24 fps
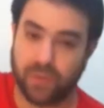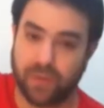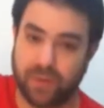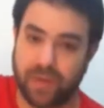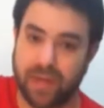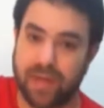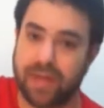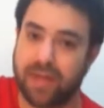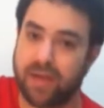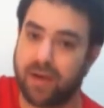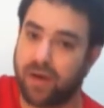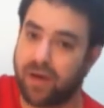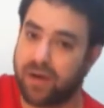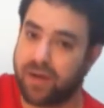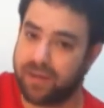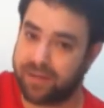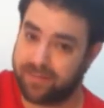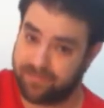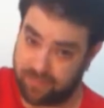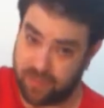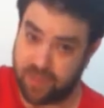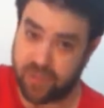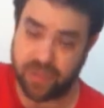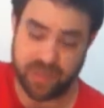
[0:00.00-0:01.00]
Okay,
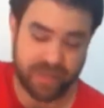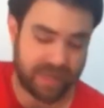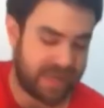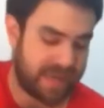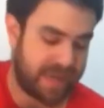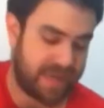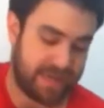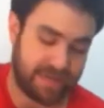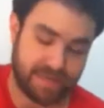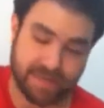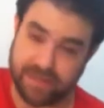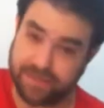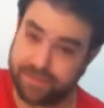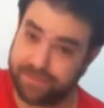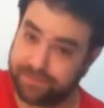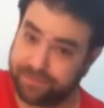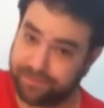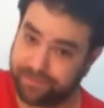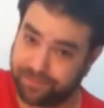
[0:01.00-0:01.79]
on 8.